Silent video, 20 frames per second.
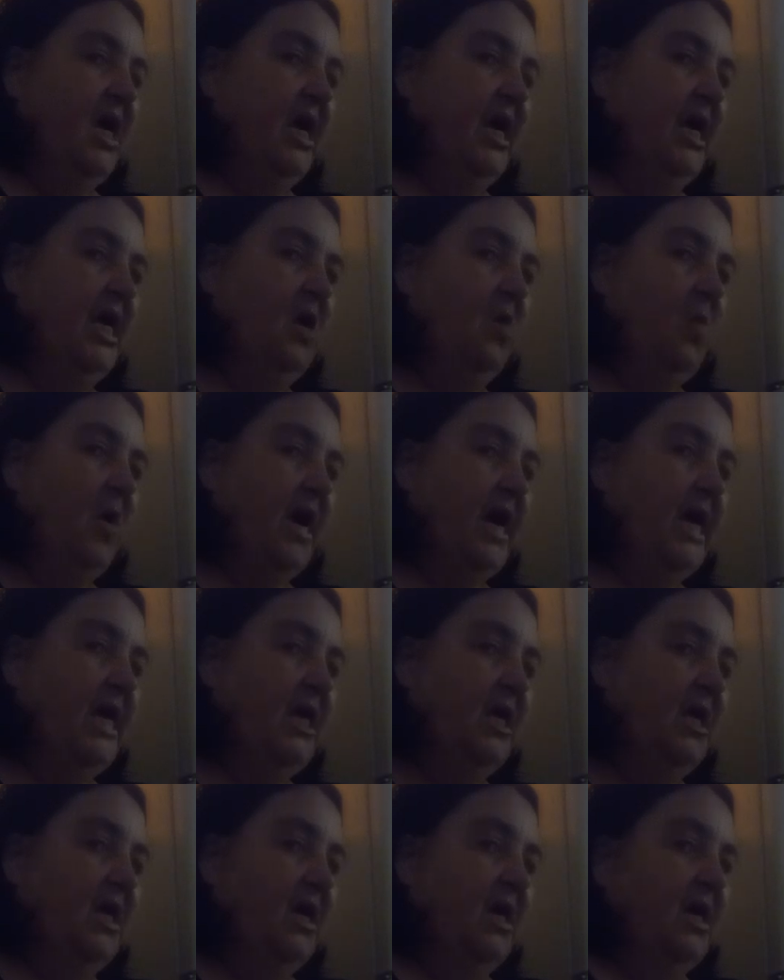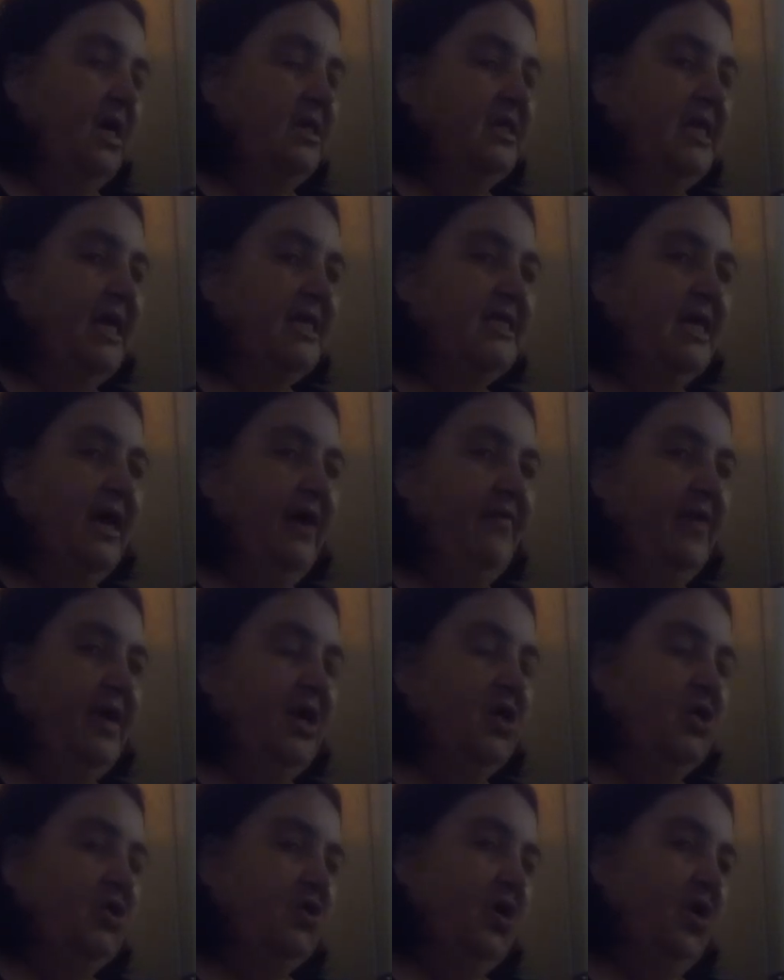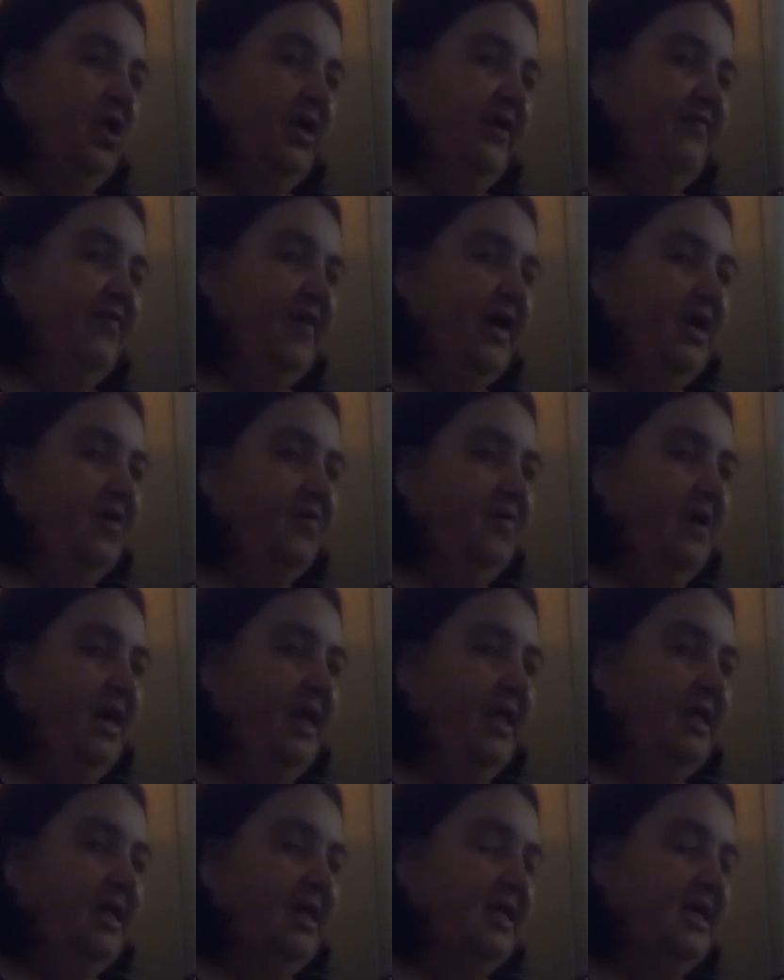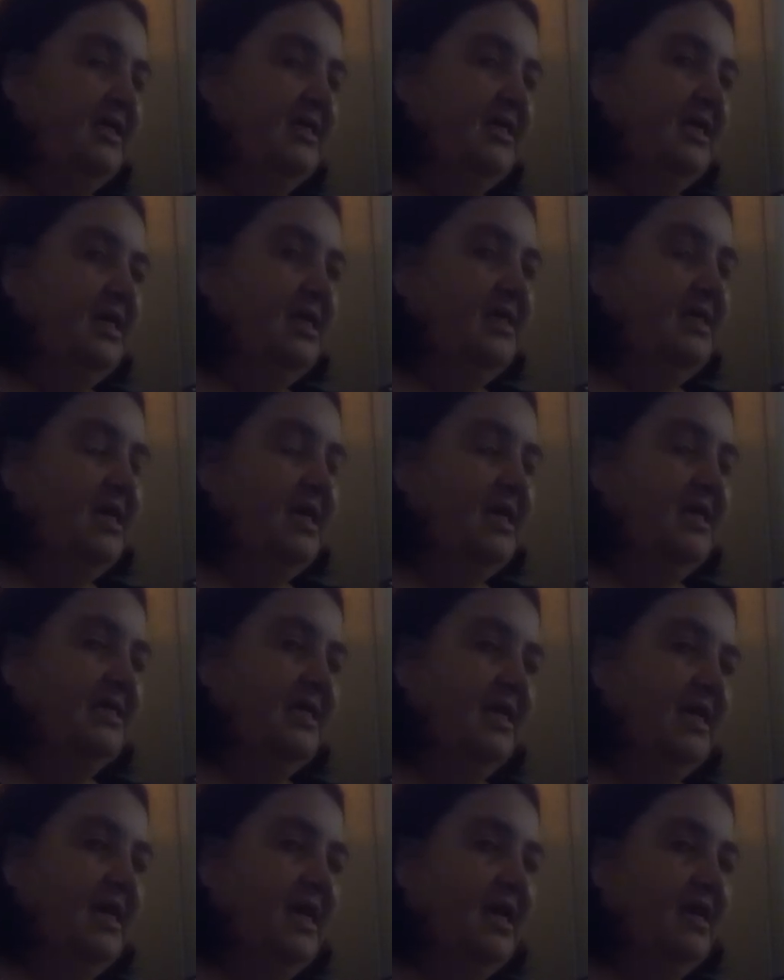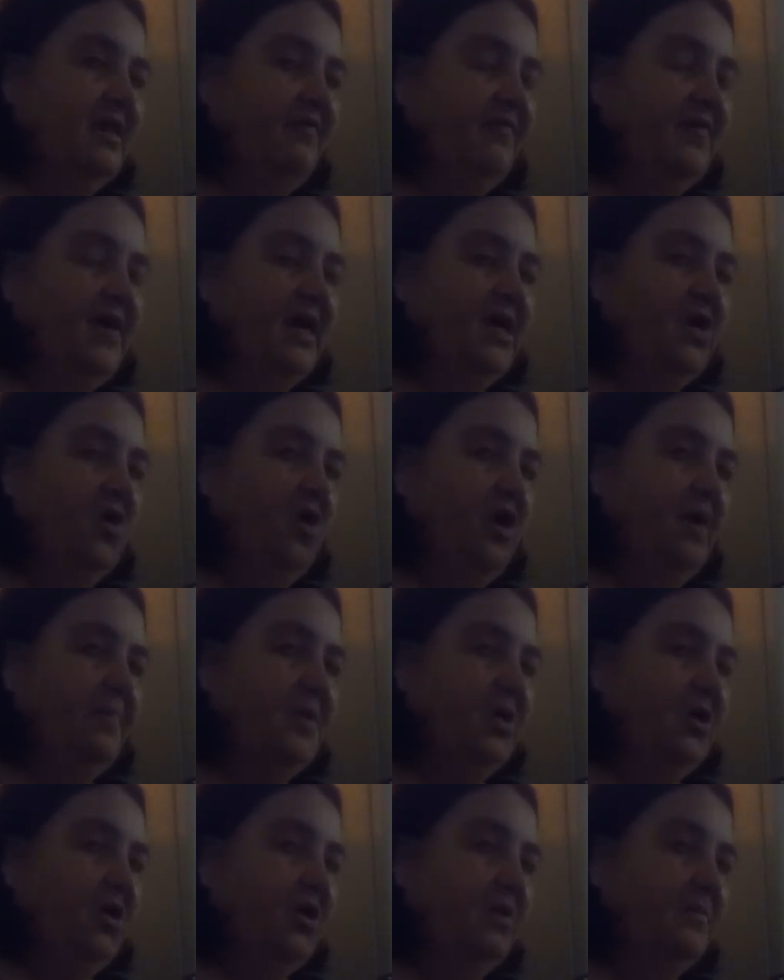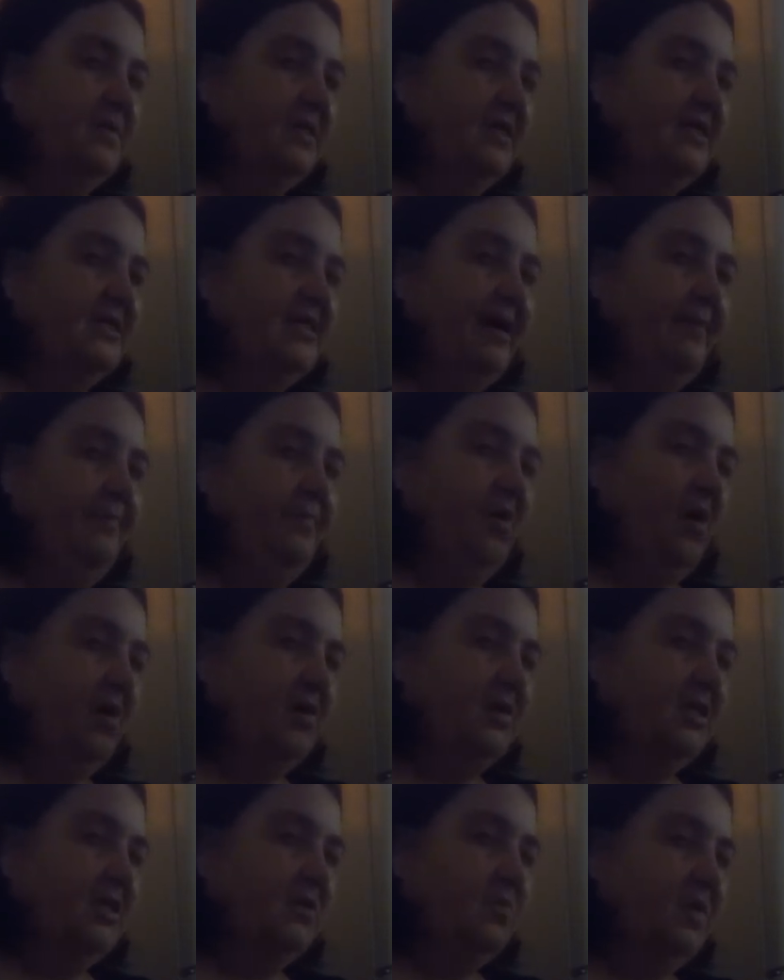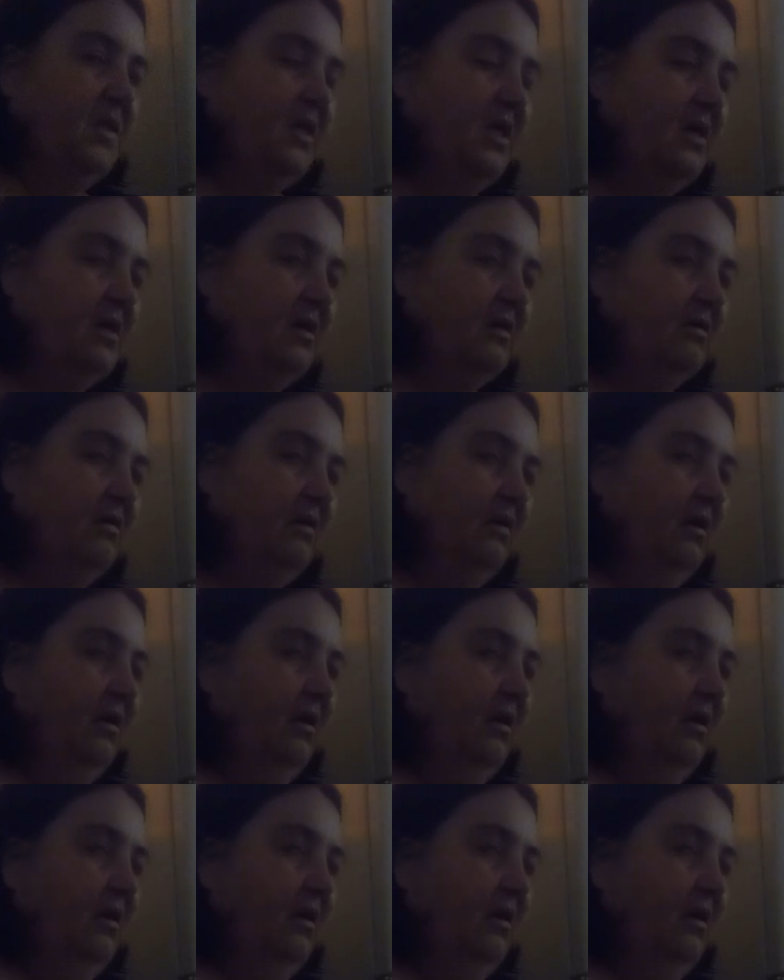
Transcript: Anyway, that's how they're controlling fucking reality. They're sticking things in and out of the fucking hypercubes and the sub-boxes within it.